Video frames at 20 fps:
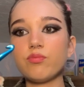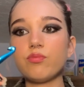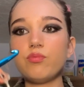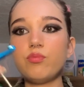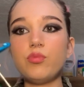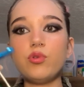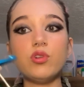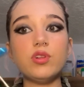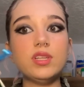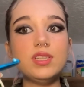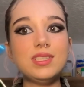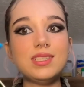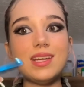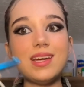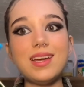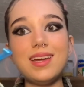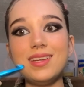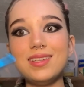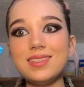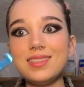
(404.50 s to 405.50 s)
Pull it
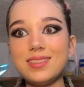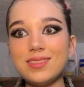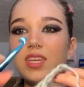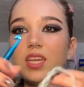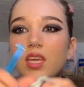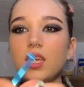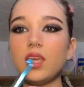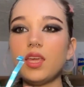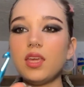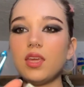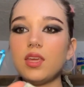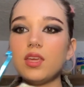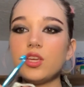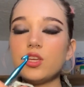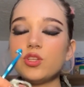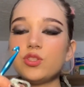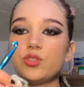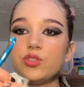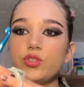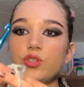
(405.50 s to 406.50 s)
tight.
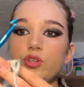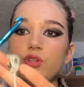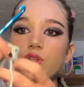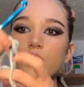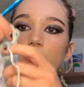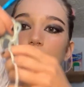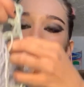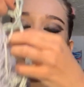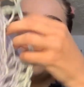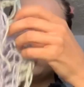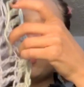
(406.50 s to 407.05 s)
Turn your wig